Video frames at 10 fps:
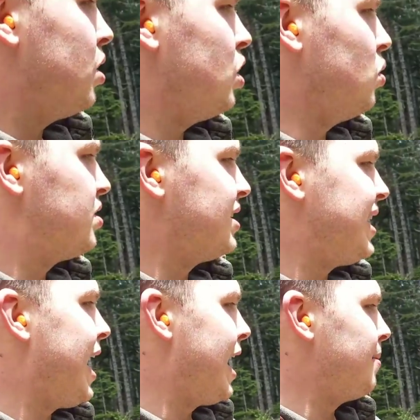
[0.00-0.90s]
use the
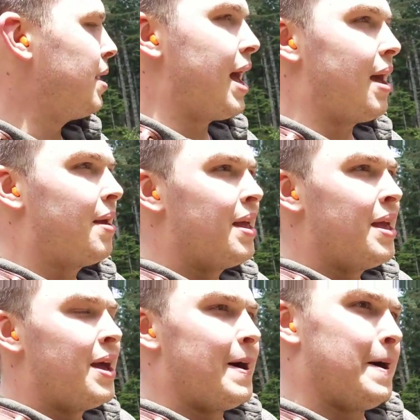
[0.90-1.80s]
time
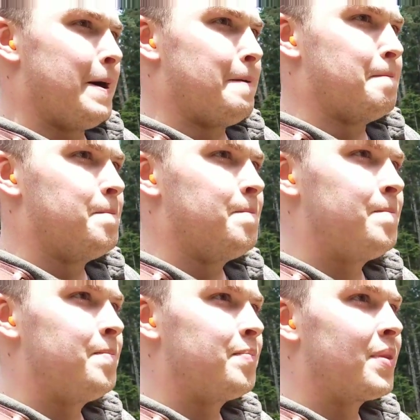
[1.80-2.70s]
um,
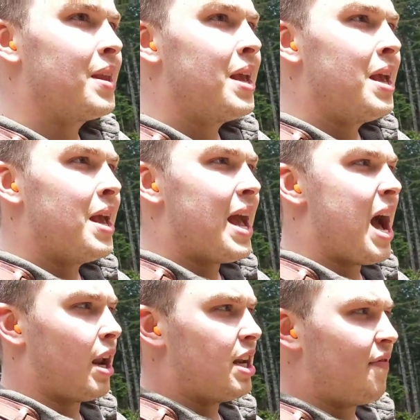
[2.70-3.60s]

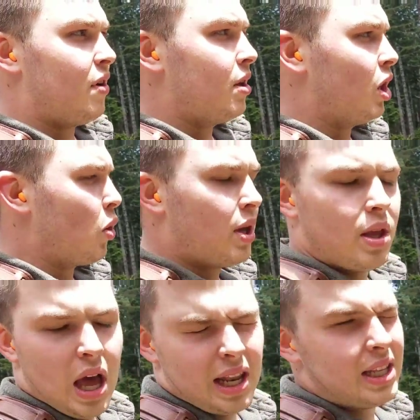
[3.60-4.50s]
at a different
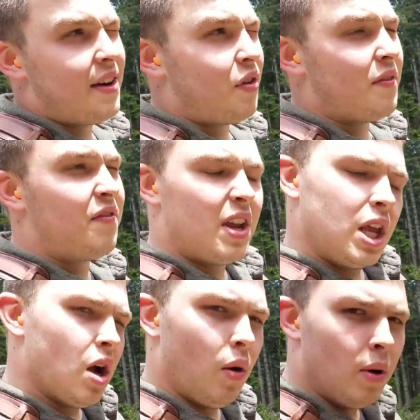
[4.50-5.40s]
at a different
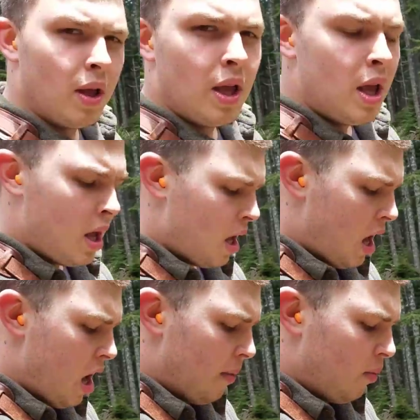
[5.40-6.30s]
video.
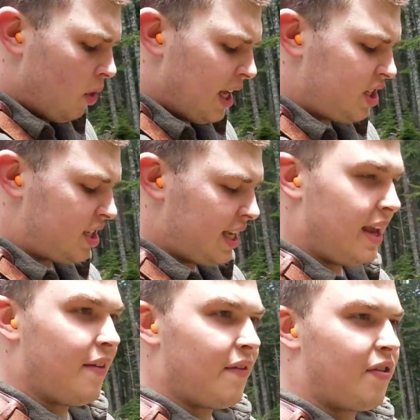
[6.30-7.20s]
Um, let's just
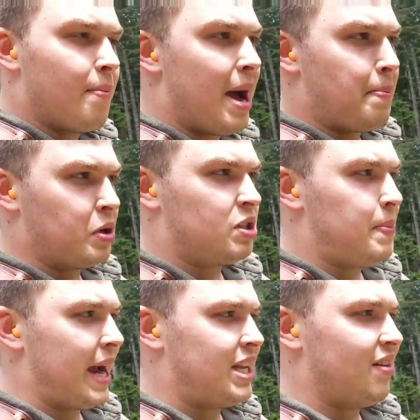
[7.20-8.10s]
see from my
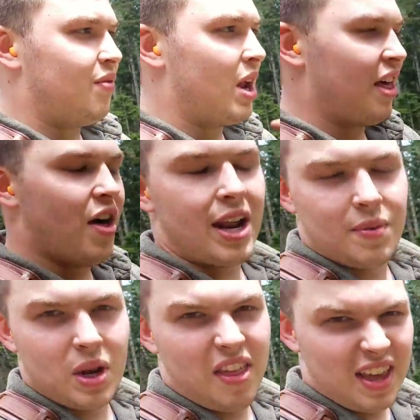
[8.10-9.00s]
perspective what I thought,
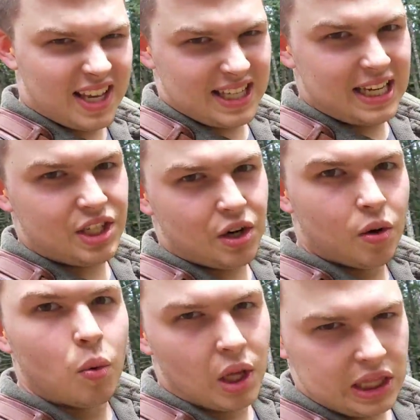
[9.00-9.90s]
what I think is
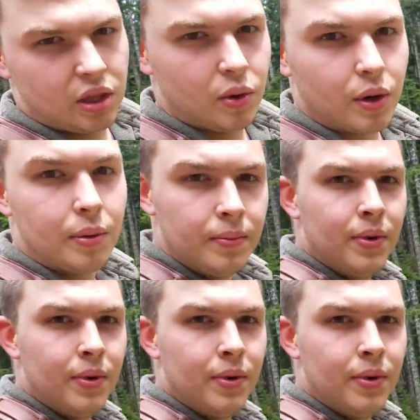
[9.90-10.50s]
easier with the Luger.